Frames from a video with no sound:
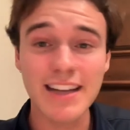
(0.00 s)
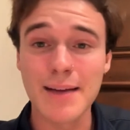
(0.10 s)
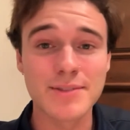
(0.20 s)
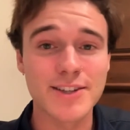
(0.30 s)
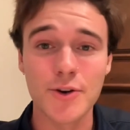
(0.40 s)

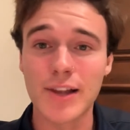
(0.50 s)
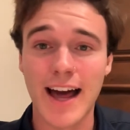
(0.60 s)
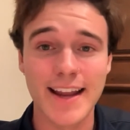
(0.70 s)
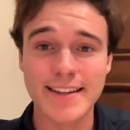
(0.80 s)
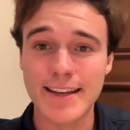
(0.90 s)
I'm so
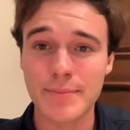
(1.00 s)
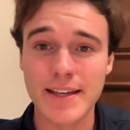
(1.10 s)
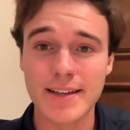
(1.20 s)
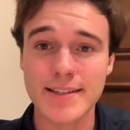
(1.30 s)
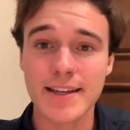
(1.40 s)
glad I did
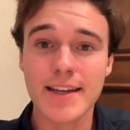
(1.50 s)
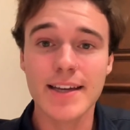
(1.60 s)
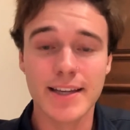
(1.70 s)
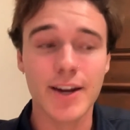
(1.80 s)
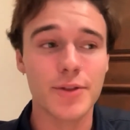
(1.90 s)
because,
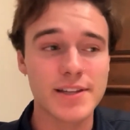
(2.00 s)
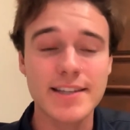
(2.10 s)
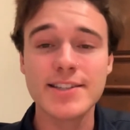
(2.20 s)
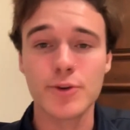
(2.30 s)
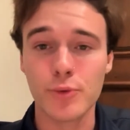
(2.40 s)
this
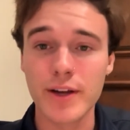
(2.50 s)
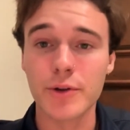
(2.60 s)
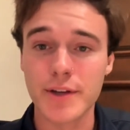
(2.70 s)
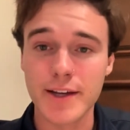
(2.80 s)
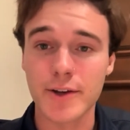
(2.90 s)
is the real
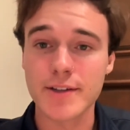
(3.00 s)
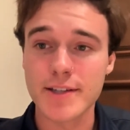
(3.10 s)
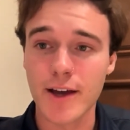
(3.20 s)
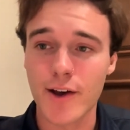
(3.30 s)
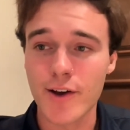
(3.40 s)
deal.
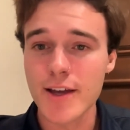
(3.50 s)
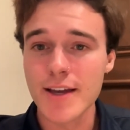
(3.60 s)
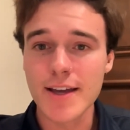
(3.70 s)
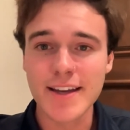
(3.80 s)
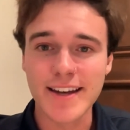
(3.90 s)
So
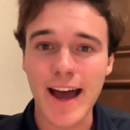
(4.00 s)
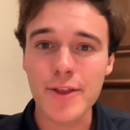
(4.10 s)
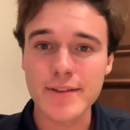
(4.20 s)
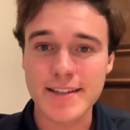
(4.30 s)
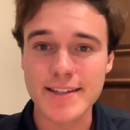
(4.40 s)
now
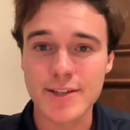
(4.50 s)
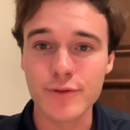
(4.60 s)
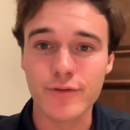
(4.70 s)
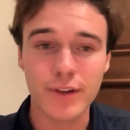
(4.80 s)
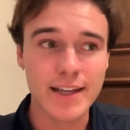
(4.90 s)
that since
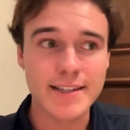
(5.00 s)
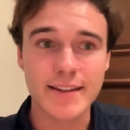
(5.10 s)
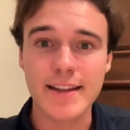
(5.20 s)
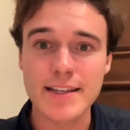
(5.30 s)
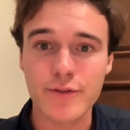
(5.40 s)
you've
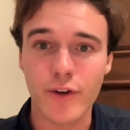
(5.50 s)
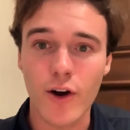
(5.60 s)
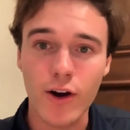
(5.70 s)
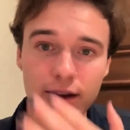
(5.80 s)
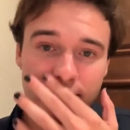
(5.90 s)
listened this
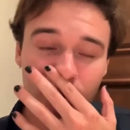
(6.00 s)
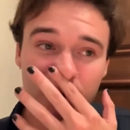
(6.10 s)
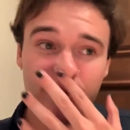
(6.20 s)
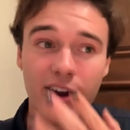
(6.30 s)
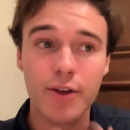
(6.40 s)
far, it's
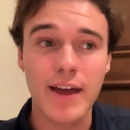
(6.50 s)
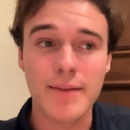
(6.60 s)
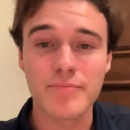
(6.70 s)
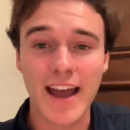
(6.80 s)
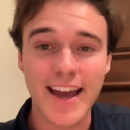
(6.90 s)
only fair
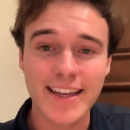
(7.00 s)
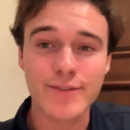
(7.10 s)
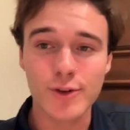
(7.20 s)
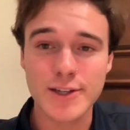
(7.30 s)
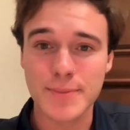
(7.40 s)
that I
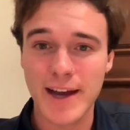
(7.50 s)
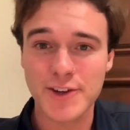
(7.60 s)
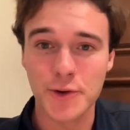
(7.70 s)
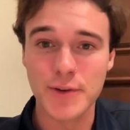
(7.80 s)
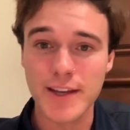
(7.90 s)
give you a
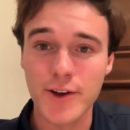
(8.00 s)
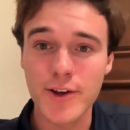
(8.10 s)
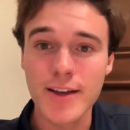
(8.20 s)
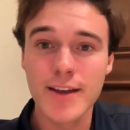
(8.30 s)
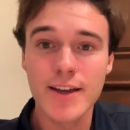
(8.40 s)
special
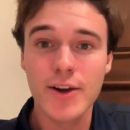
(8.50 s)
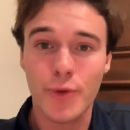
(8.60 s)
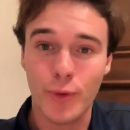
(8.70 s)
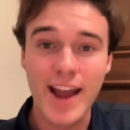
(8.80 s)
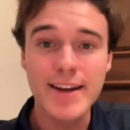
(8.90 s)
deal.
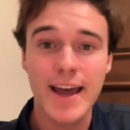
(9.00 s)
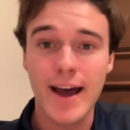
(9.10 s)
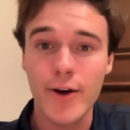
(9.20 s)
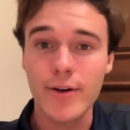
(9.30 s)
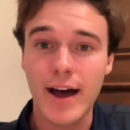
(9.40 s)
Right
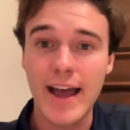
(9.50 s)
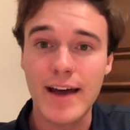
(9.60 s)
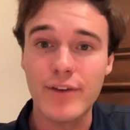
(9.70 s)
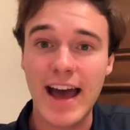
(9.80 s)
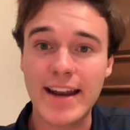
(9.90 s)
now, I
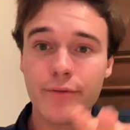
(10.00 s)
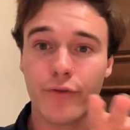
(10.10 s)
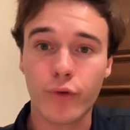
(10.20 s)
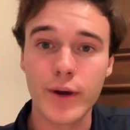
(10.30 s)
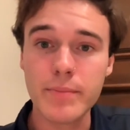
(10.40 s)
have added
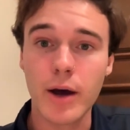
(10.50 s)
free